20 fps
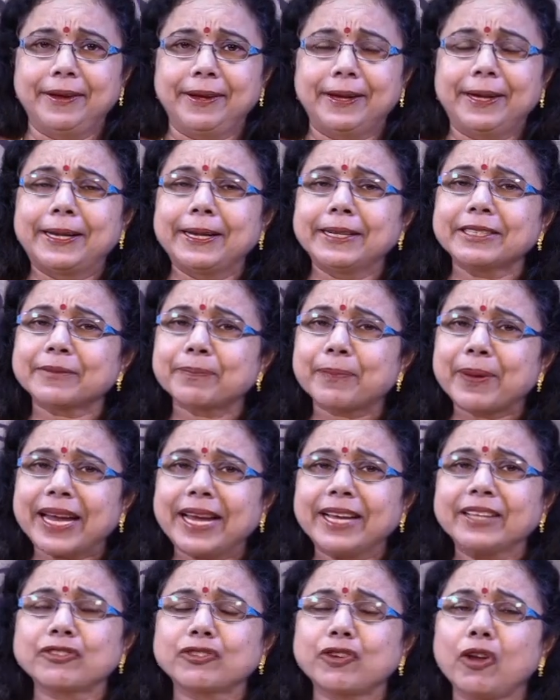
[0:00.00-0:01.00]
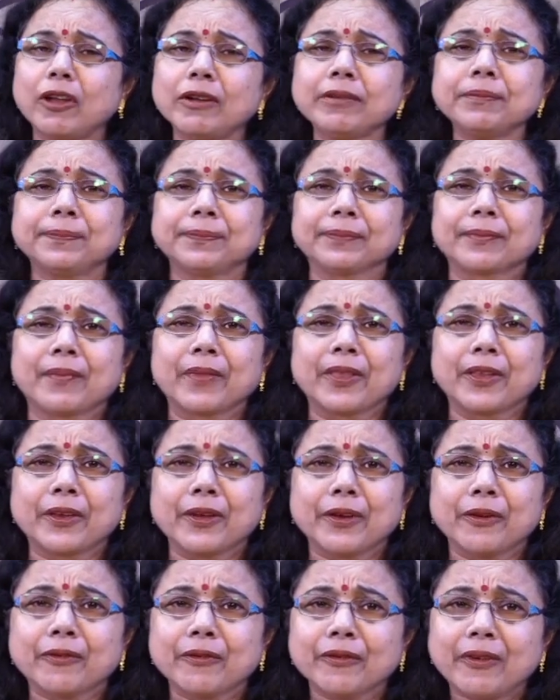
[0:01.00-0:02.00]
it is based on
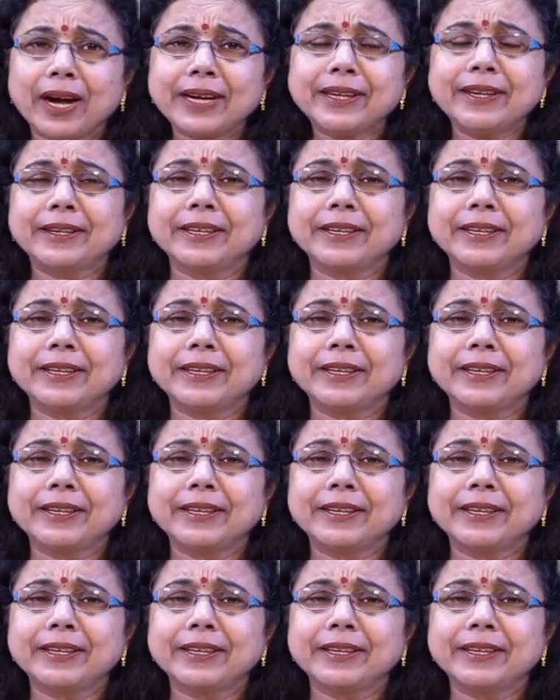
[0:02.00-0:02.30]
what?